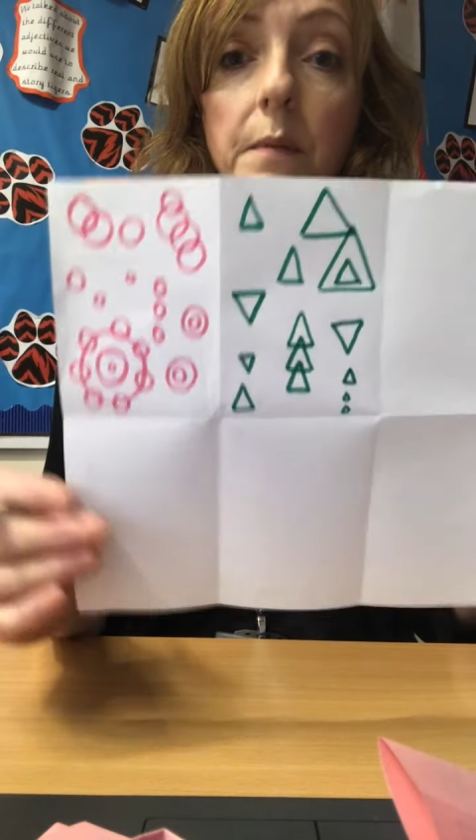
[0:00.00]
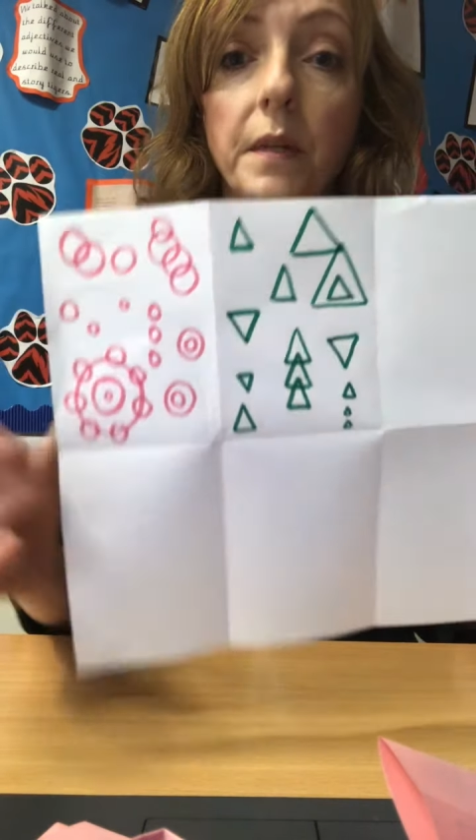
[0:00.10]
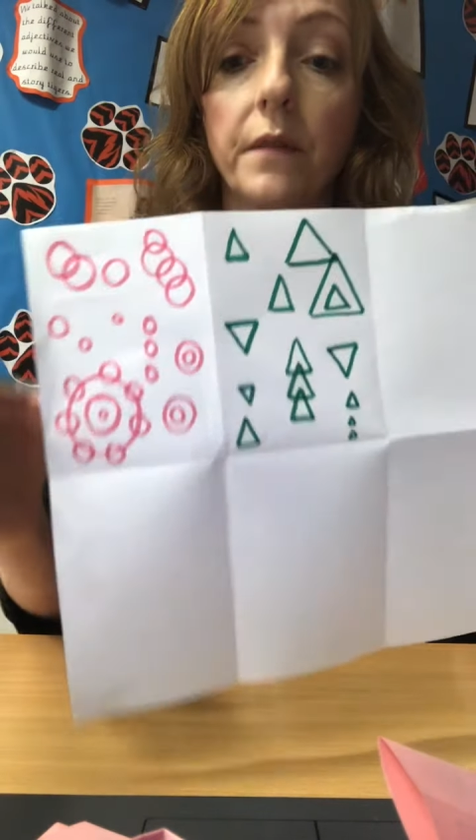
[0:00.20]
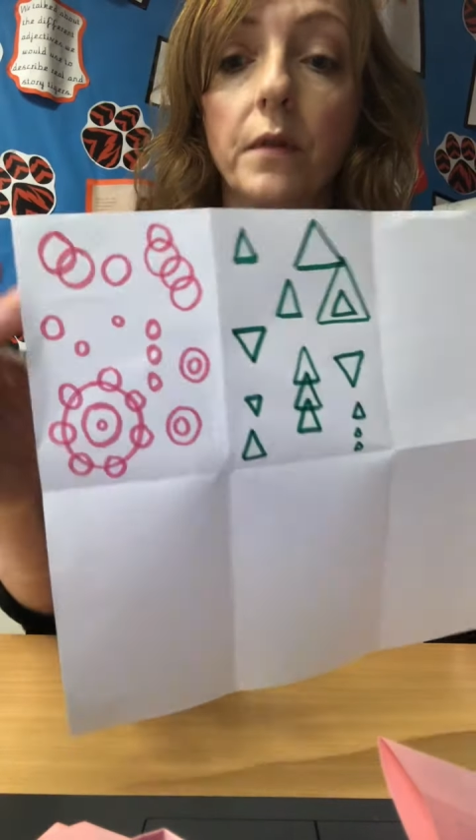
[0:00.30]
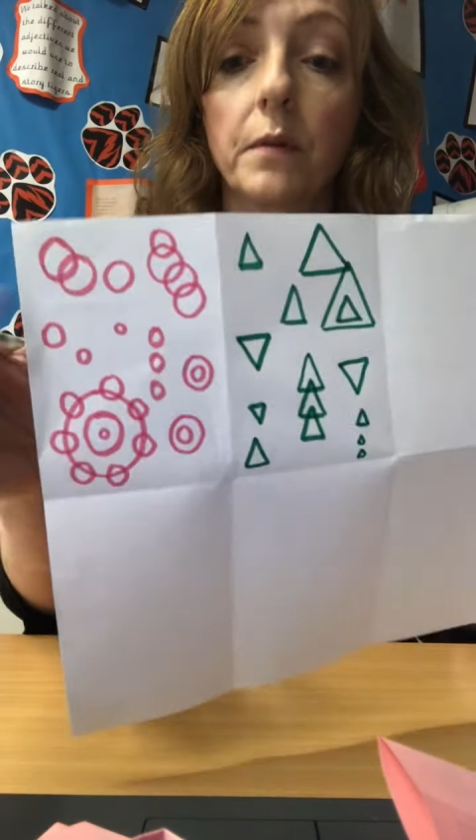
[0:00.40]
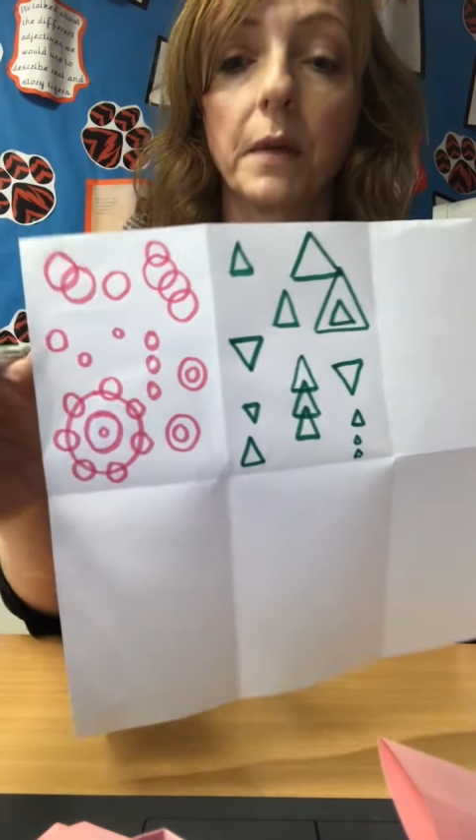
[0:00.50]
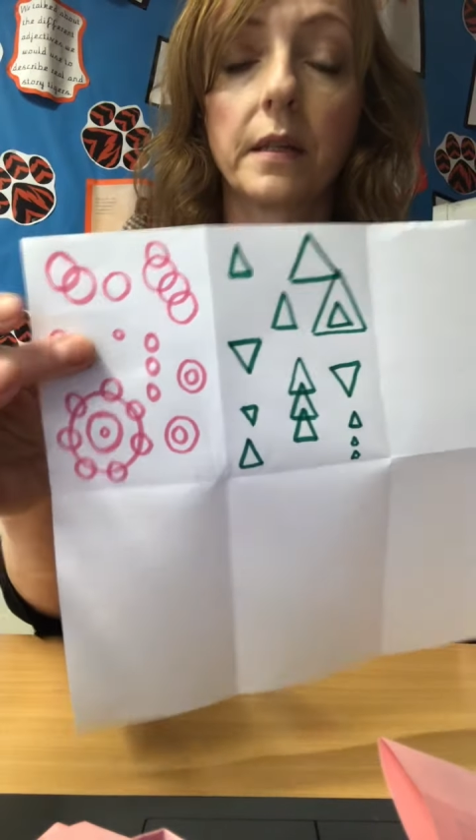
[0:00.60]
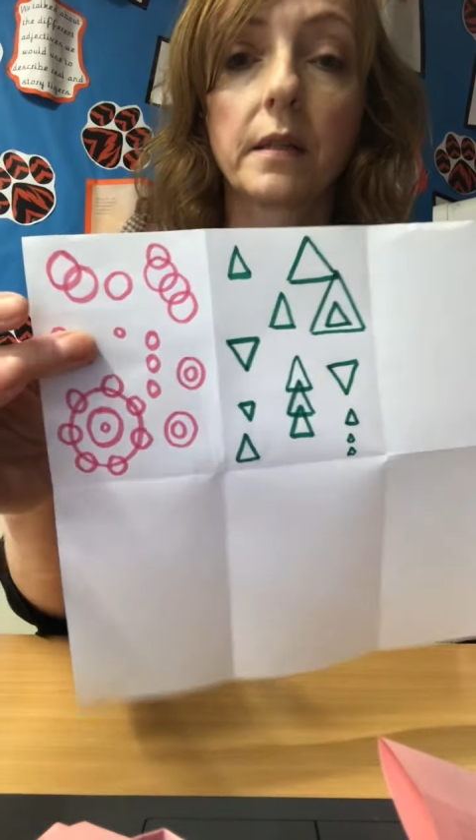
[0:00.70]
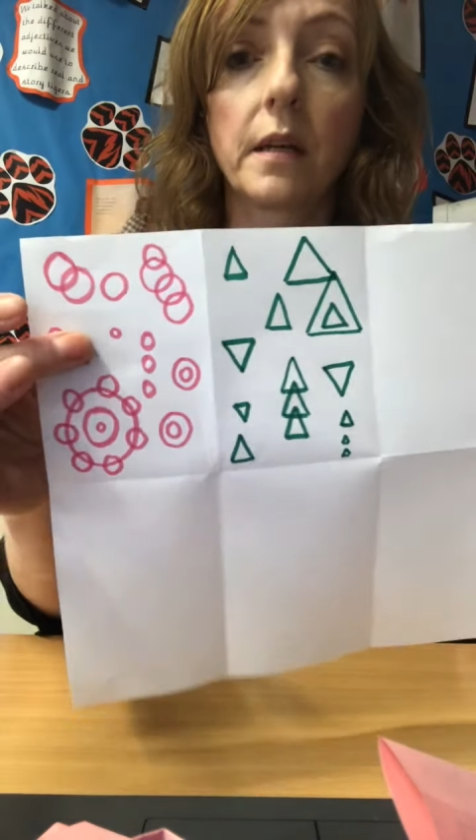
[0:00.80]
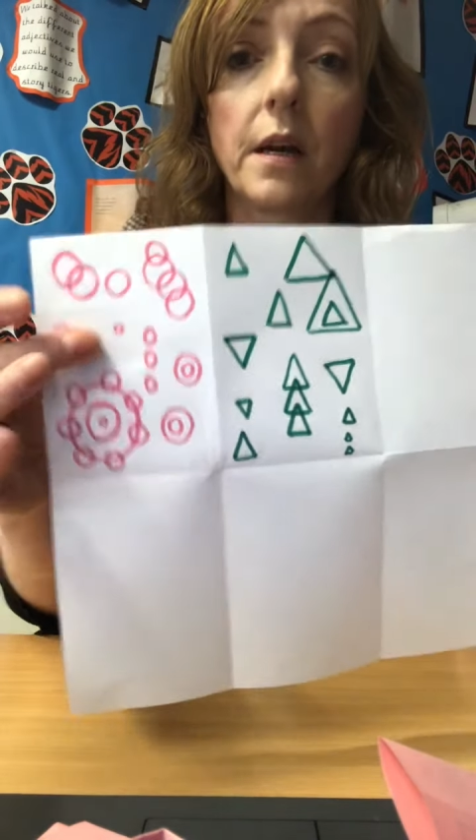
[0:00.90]
but I've got my
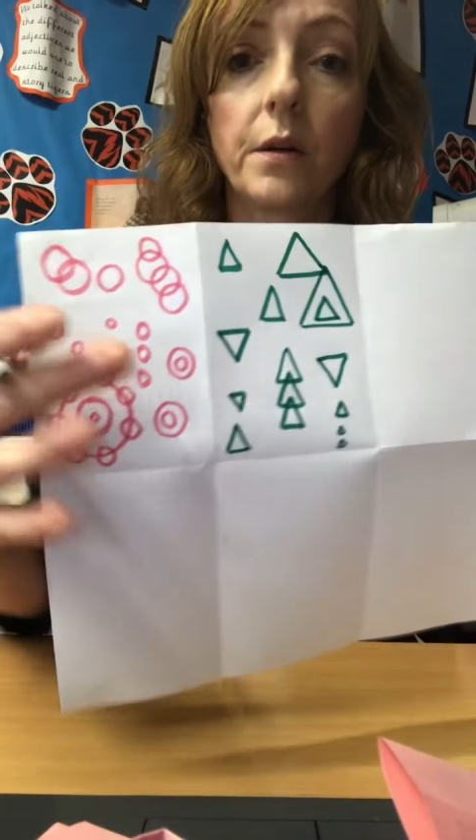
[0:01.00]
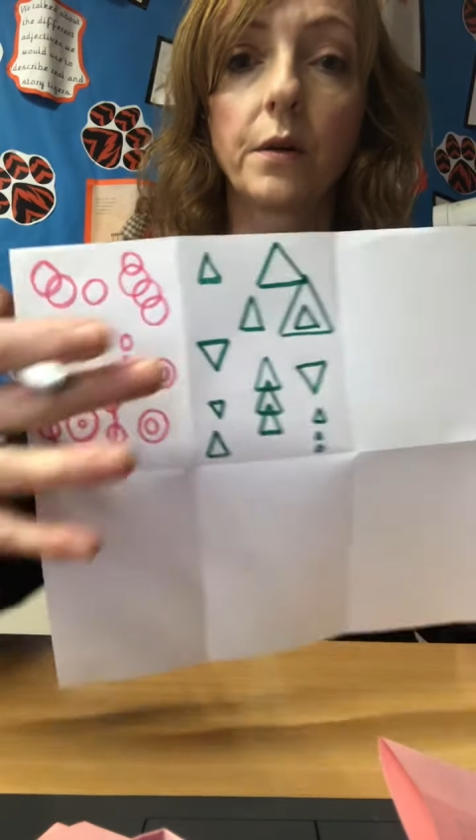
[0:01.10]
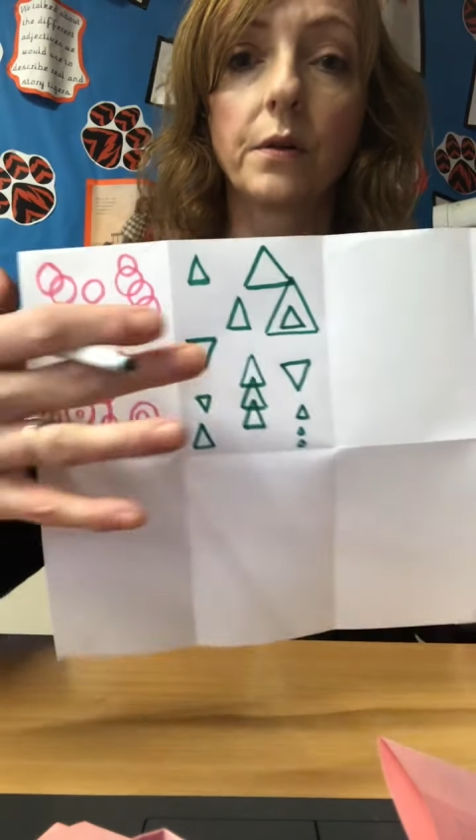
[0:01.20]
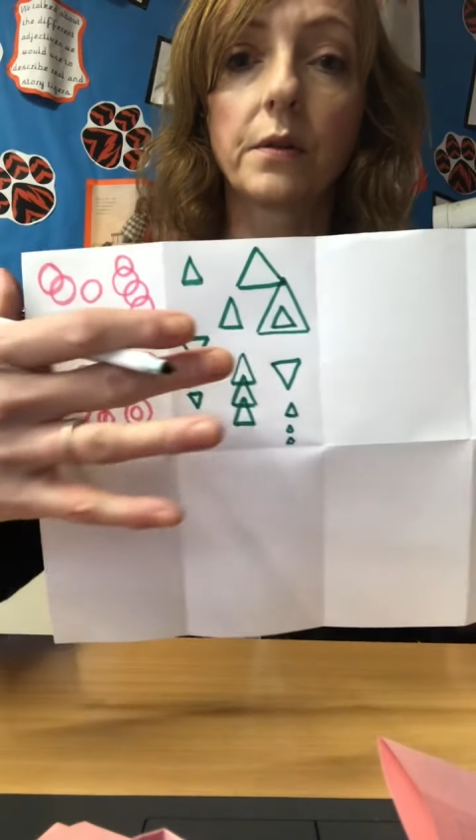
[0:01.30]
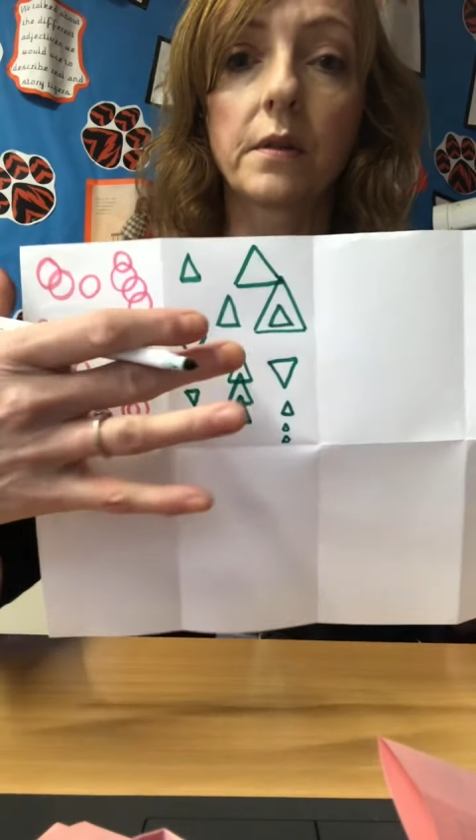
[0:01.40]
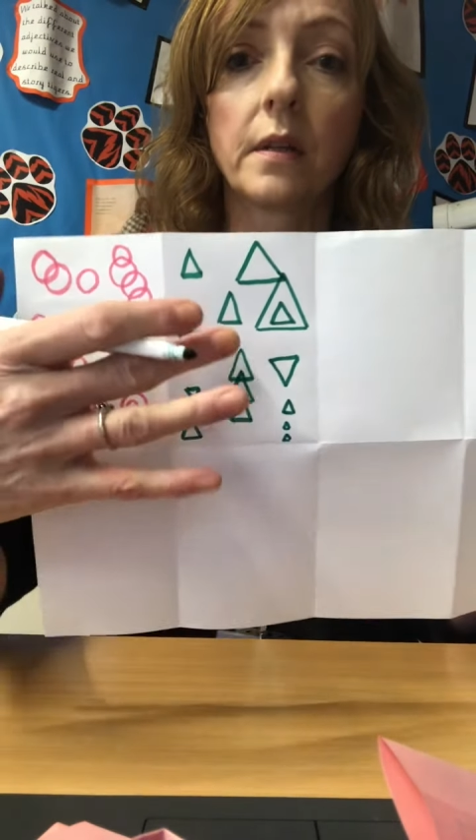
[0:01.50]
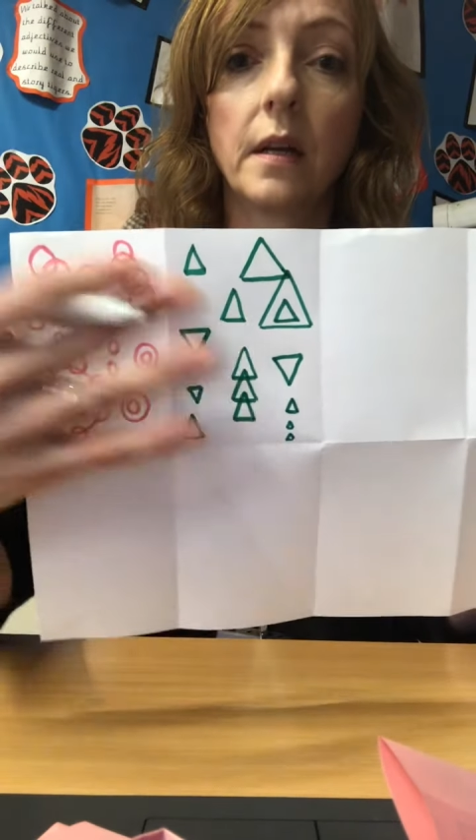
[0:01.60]
circles